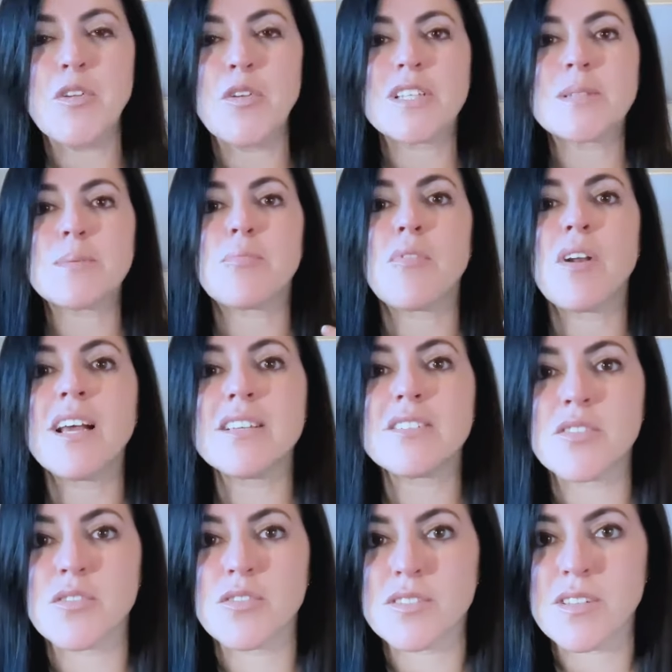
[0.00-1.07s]
you
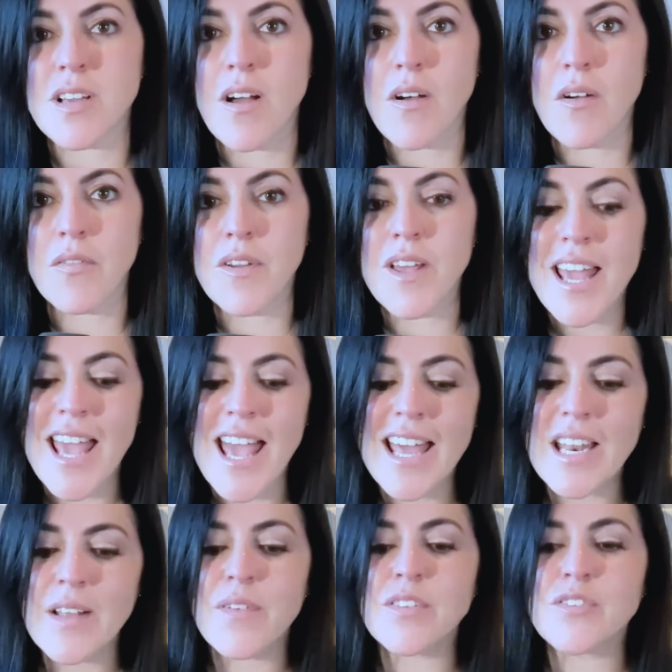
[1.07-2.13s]
express yourself,
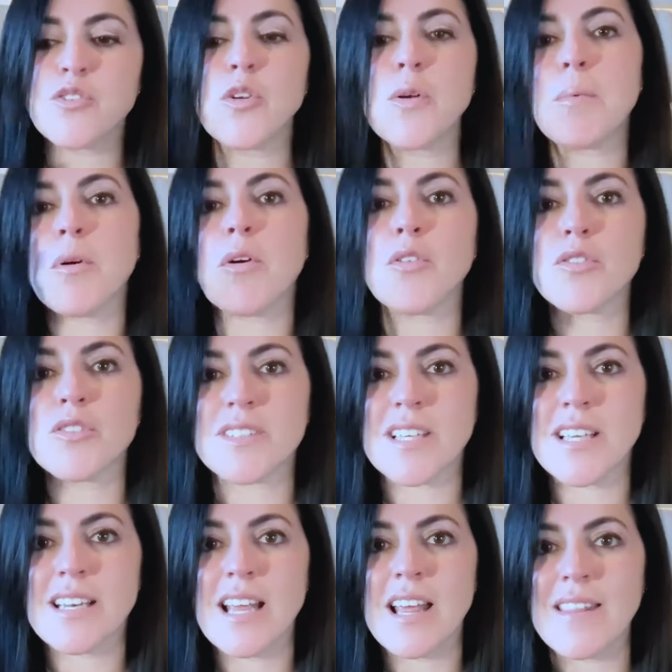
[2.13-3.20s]
and if it's your
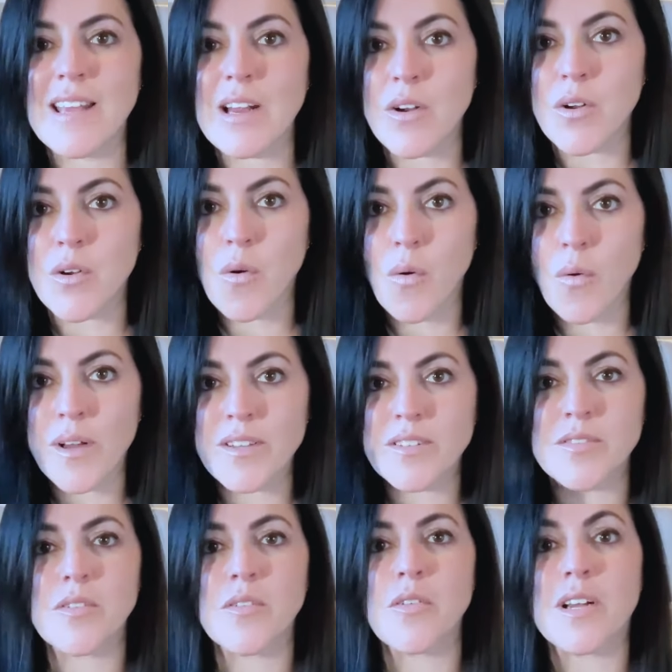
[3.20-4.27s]
person, they're going
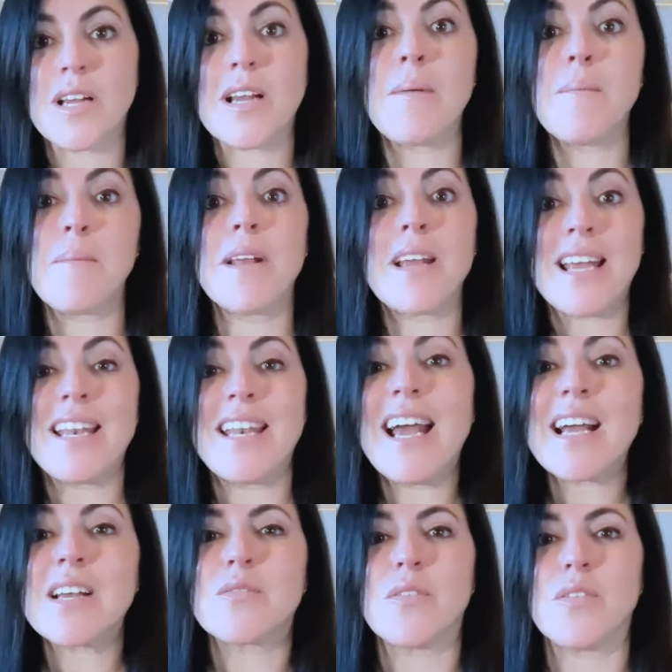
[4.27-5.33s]
to
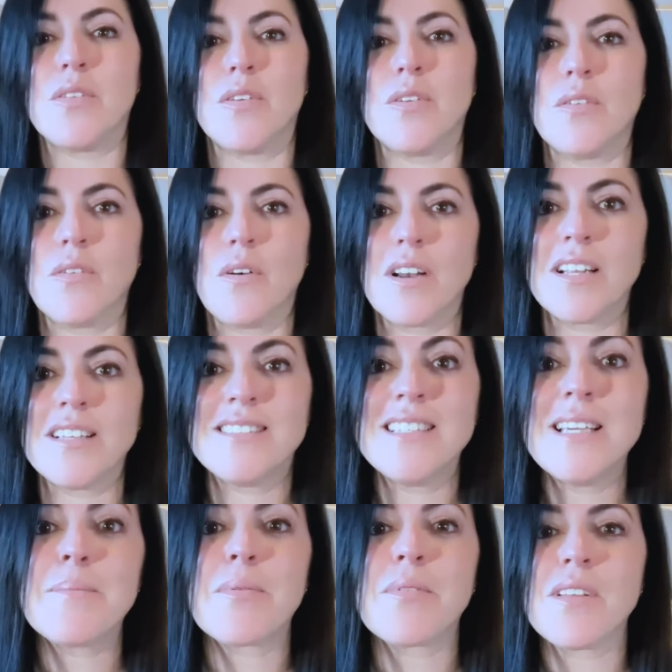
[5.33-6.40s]
connect with you on a
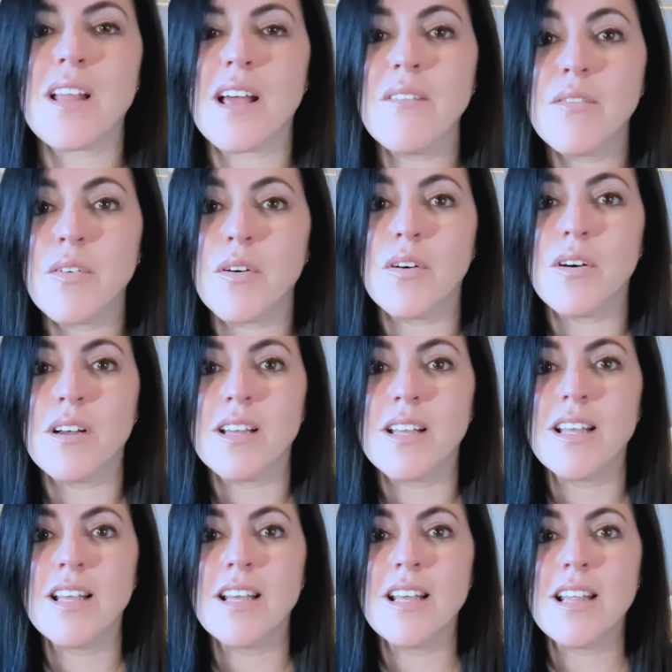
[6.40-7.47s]
deeper level.
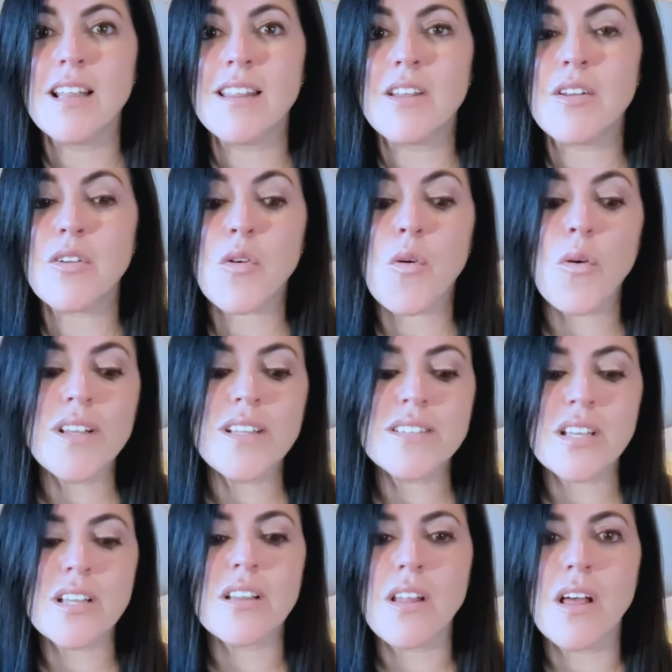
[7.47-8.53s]
They're going
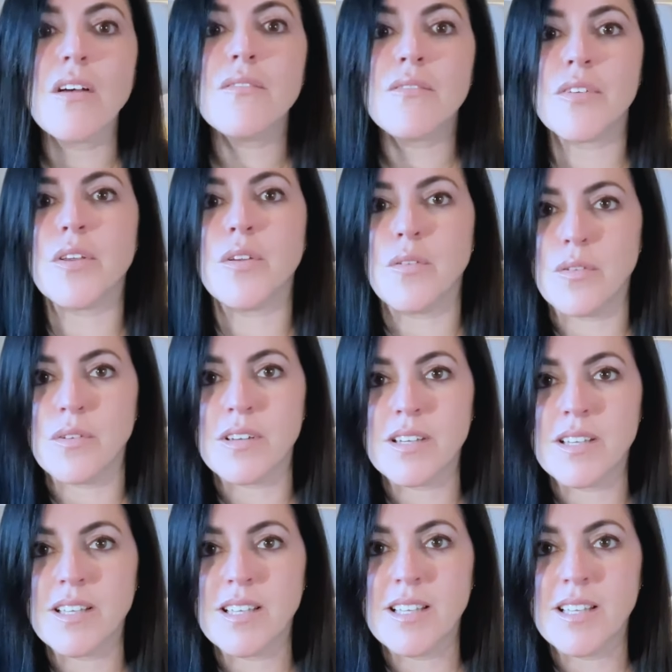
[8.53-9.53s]
to love you.